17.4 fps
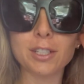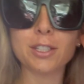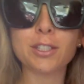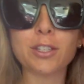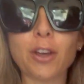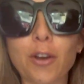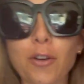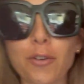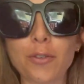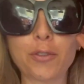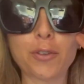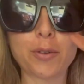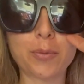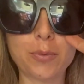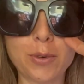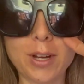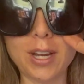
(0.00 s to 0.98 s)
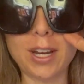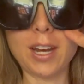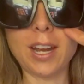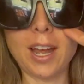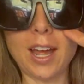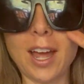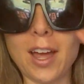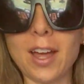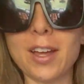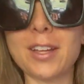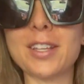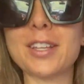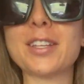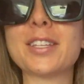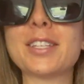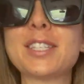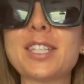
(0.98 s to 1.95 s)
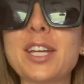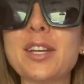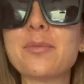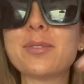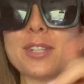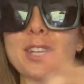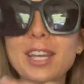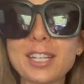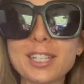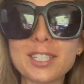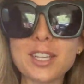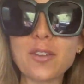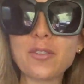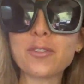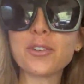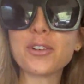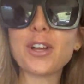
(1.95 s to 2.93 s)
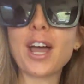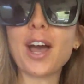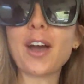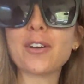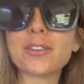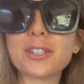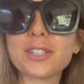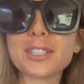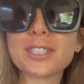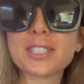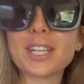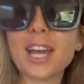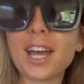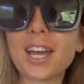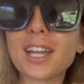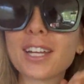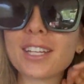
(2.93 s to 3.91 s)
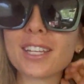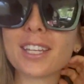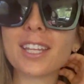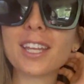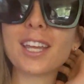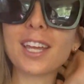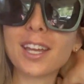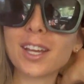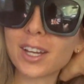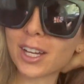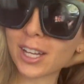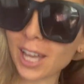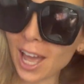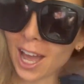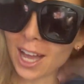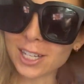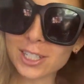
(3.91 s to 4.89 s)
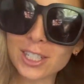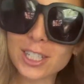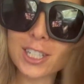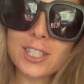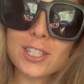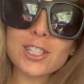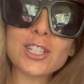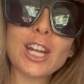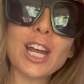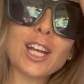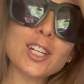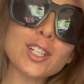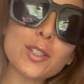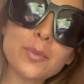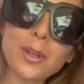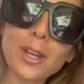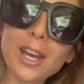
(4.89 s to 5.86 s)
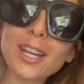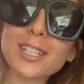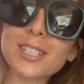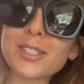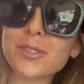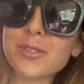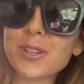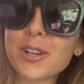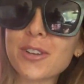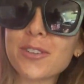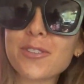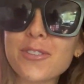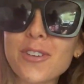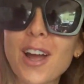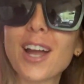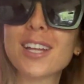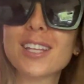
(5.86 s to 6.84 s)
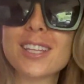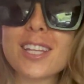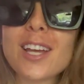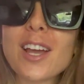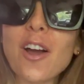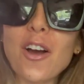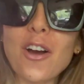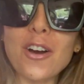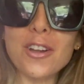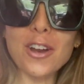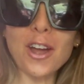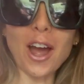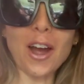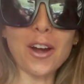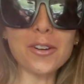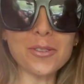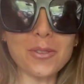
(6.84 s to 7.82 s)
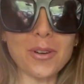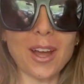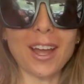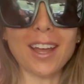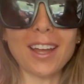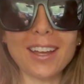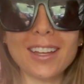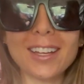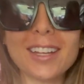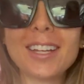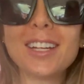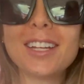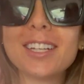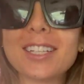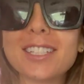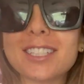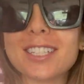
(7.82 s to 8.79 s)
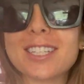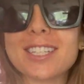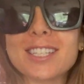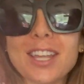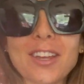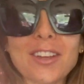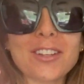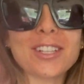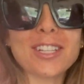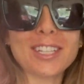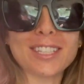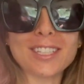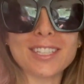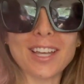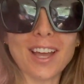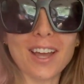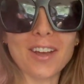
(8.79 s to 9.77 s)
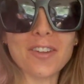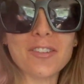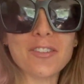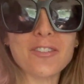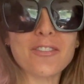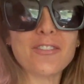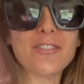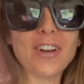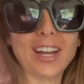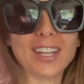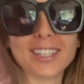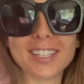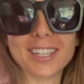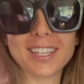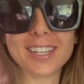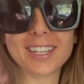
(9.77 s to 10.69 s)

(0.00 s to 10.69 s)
So from what seemed like several hours at the cash exchange place, we are finally on our way to Sayulita, finally.